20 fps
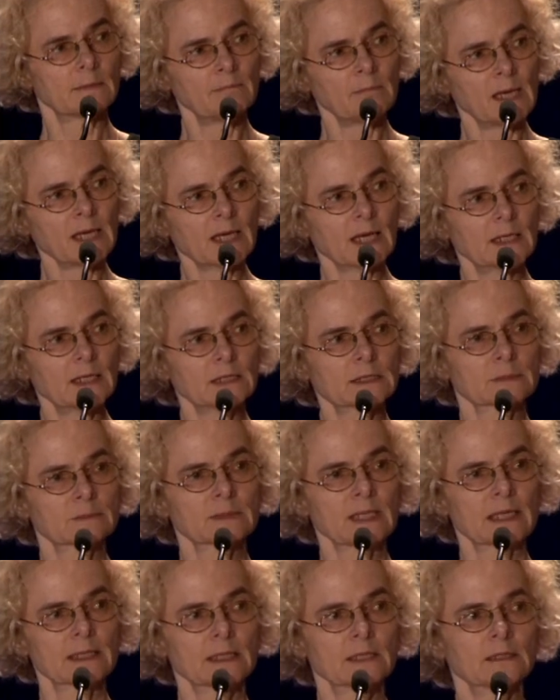a
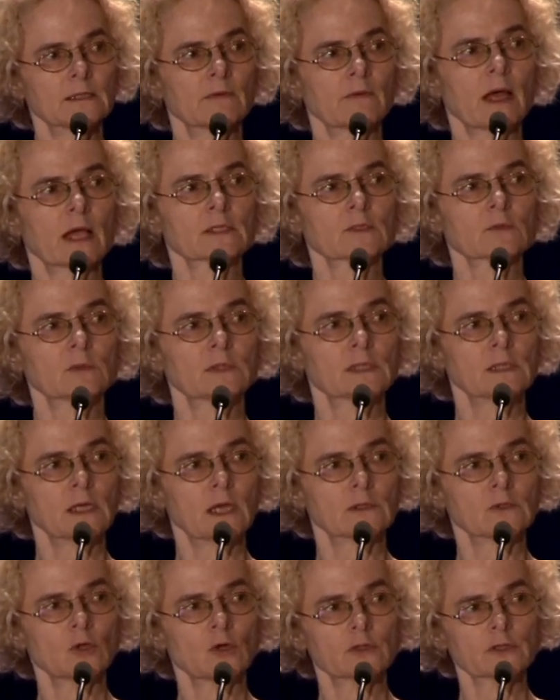mechanism that interacts with
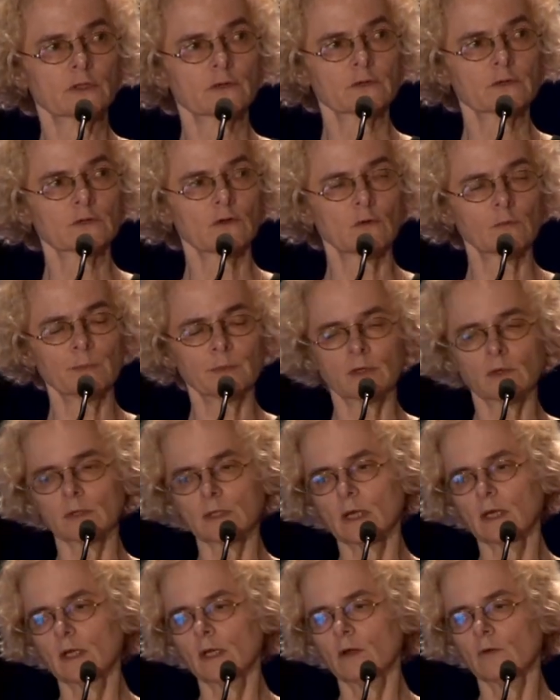the endogenous opioid